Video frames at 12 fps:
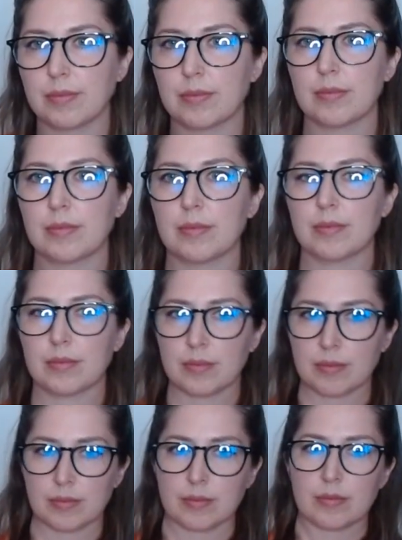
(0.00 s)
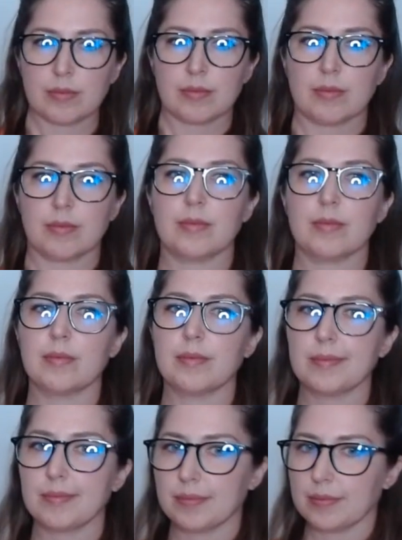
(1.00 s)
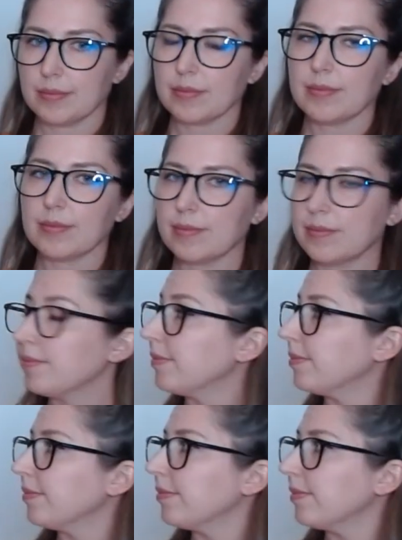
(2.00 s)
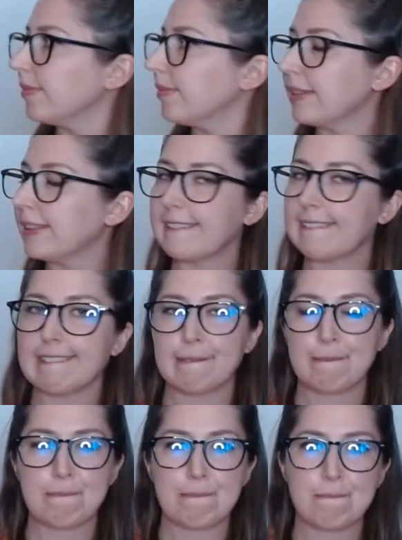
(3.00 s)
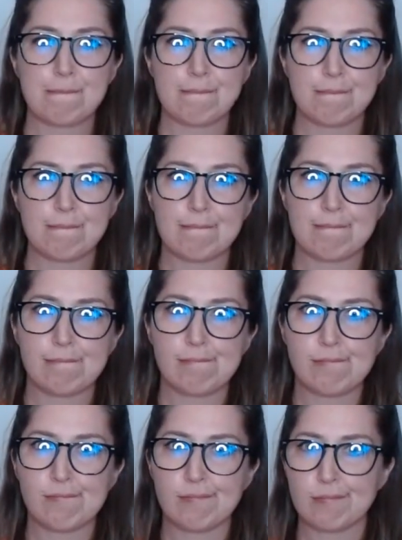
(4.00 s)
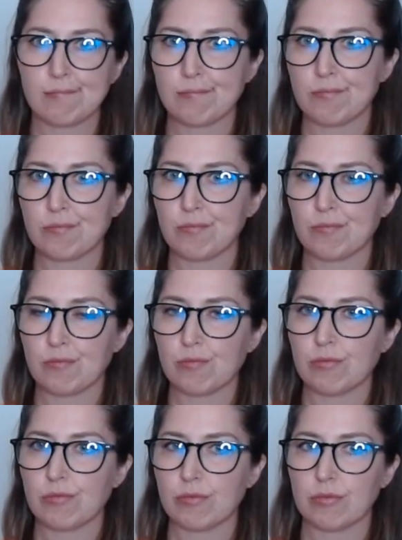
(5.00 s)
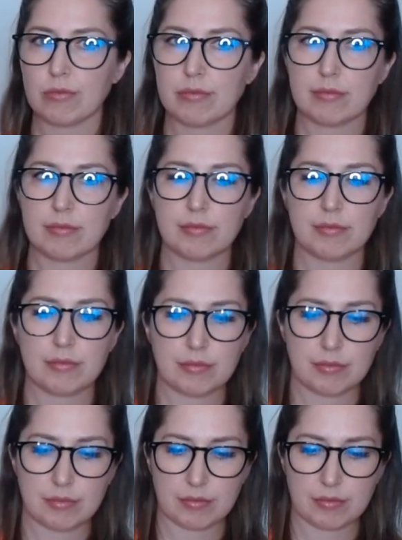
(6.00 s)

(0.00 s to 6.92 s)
This person isn't speaking.